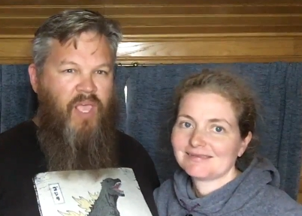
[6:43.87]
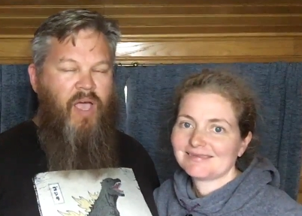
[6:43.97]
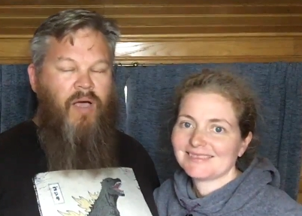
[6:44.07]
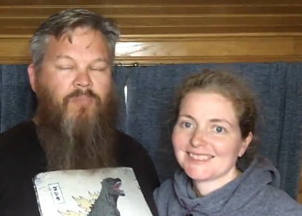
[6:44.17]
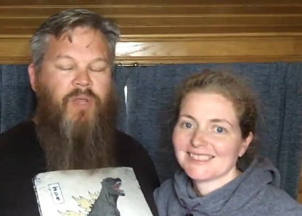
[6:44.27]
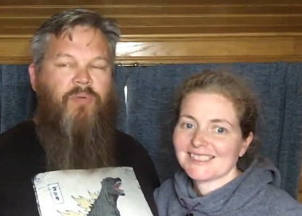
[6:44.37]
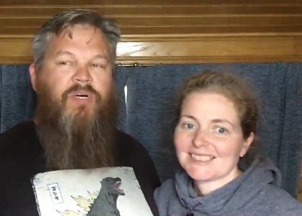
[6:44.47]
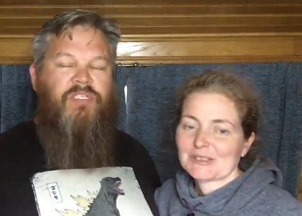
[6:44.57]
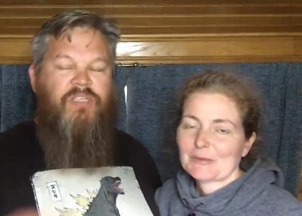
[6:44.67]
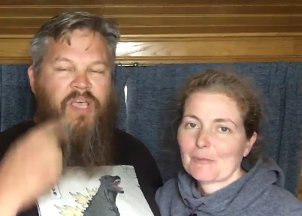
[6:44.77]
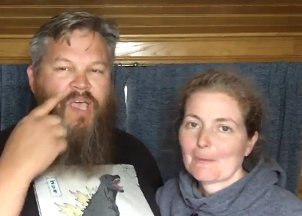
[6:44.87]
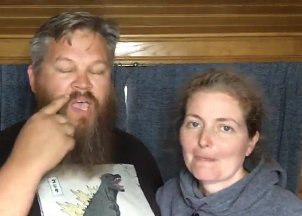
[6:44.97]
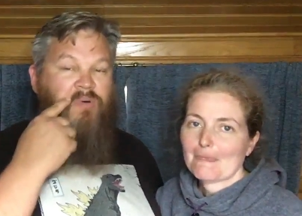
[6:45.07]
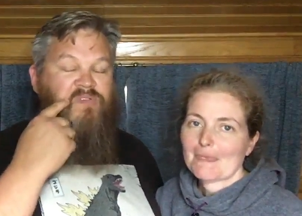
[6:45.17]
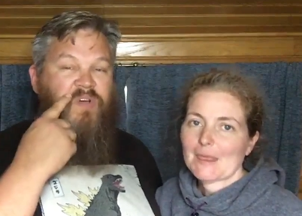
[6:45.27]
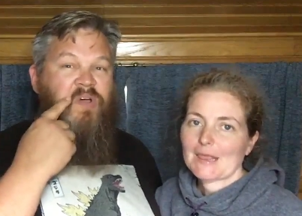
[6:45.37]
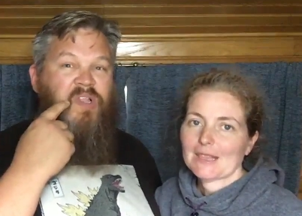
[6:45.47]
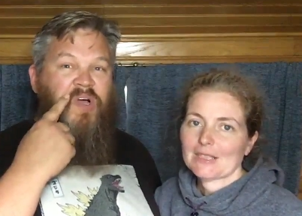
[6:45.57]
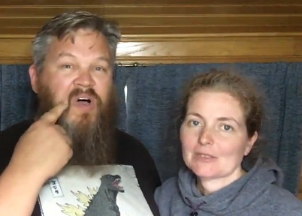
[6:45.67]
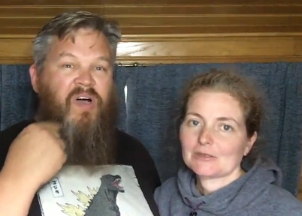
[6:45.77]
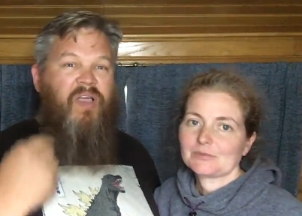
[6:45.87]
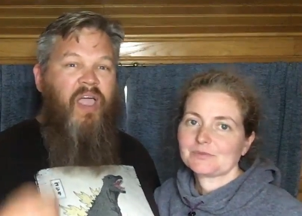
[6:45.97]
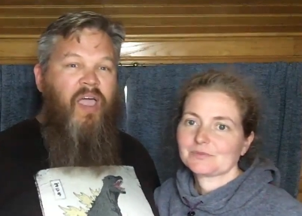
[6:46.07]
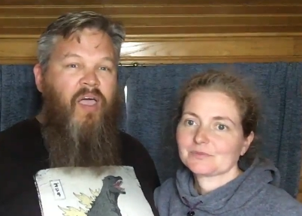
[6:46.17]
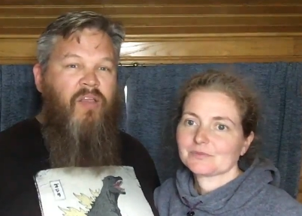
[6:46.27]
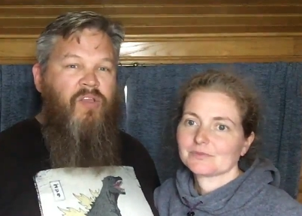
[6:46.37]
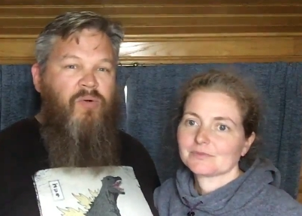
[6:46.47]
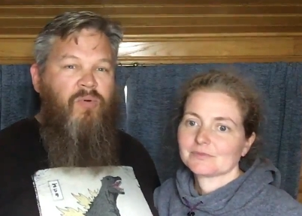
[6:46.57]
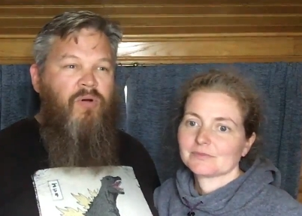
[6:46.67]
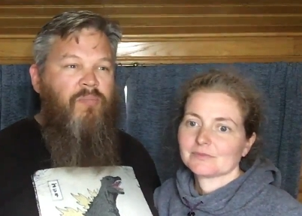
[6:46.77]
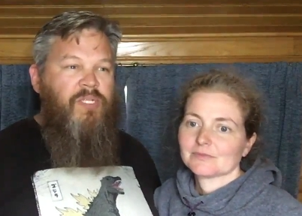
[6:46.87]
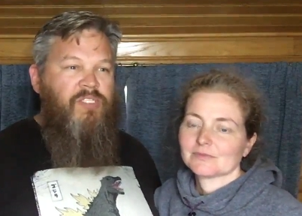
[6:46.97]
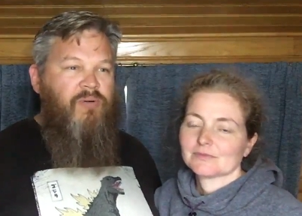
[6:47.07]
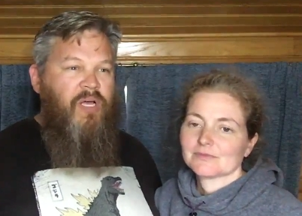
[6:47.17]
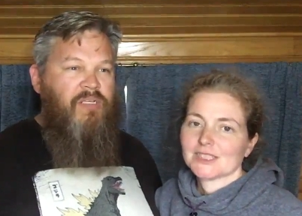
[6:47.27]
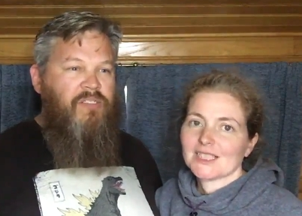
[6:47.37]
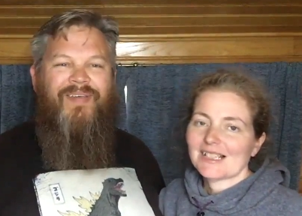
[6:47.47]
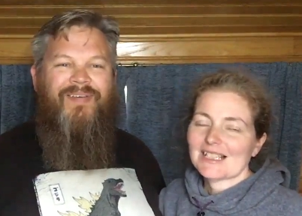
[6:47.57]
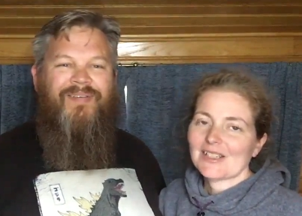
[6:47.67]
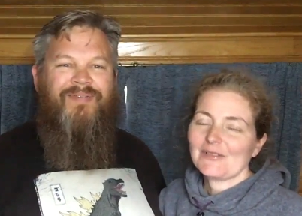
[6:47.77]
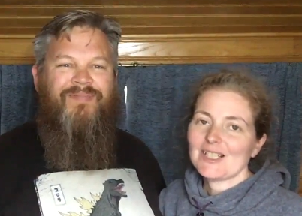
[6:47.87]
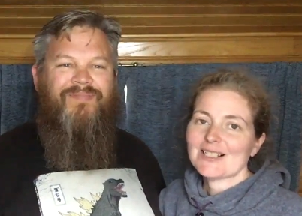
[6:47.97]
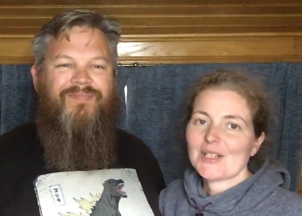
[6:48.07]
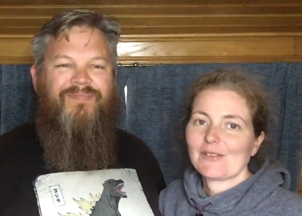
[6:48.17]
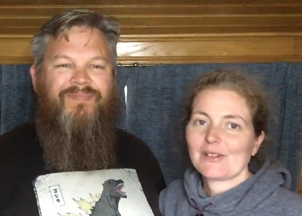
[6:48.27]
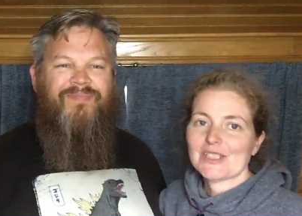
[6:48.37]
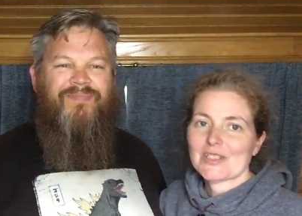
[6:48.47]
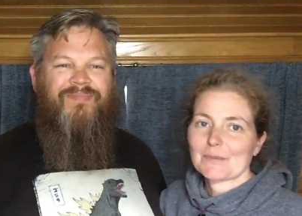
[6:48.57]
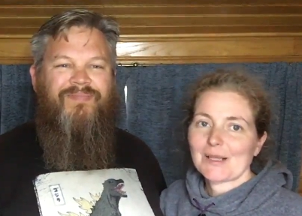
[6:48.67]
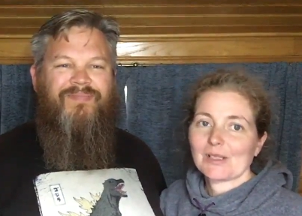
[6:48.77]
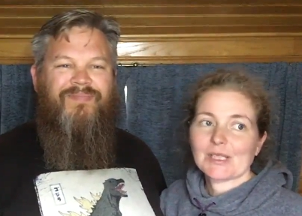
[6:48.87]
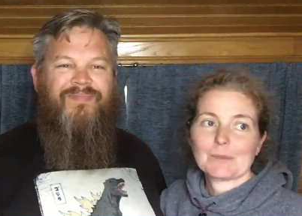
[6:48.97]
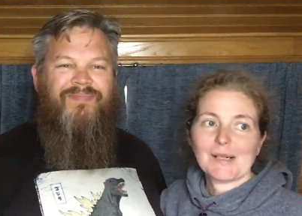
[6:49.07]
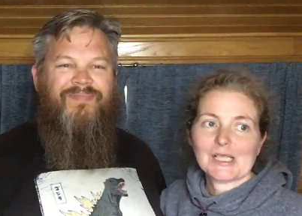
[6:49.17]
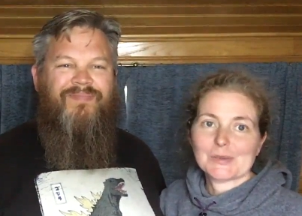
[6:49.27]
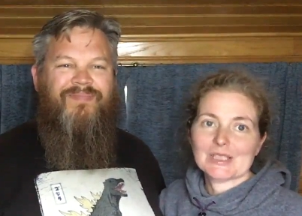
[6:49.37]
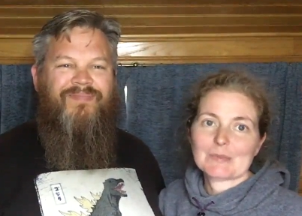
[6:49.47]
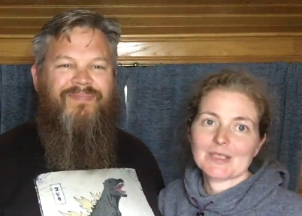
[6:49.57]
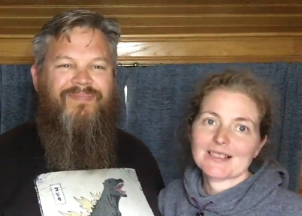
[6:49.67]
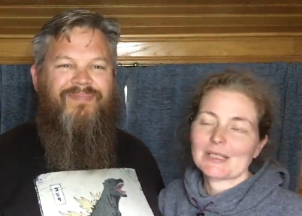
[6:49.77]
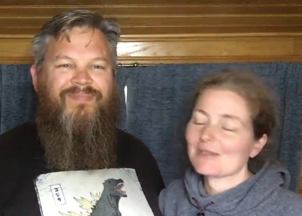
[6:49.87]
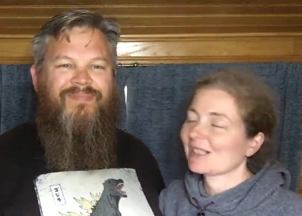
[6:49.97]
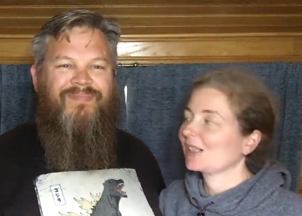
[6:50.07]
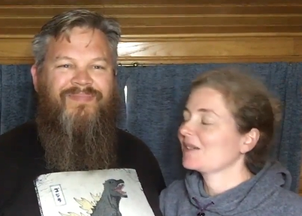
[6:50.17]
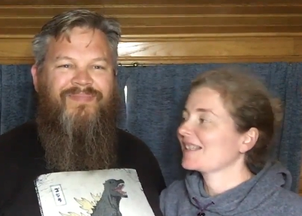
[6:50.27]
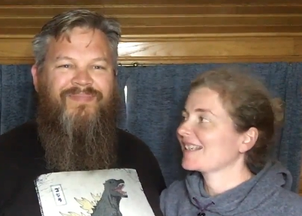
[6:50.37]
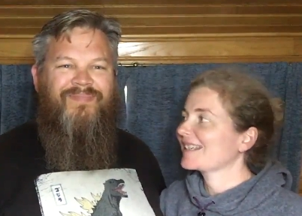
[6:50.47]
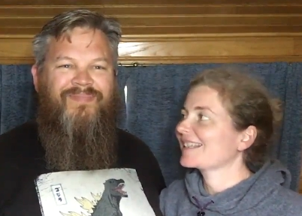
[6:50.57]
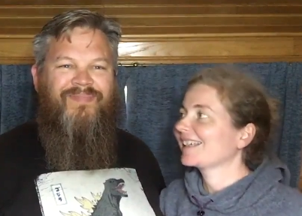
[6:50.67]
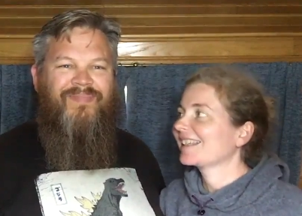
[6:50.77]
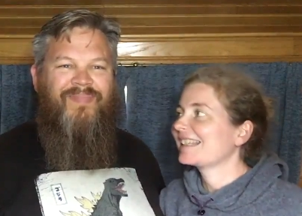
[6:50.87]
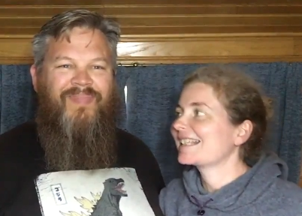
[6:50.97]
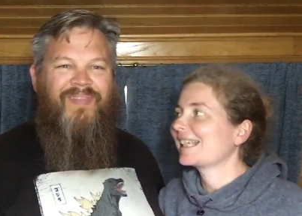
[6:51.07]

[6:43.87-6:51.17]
Speaker 1: yeah, but it was it was very long, and you were a bit stressed.
Speaker 2: The first half I just spent looking backwards because that was the closest exit, and then the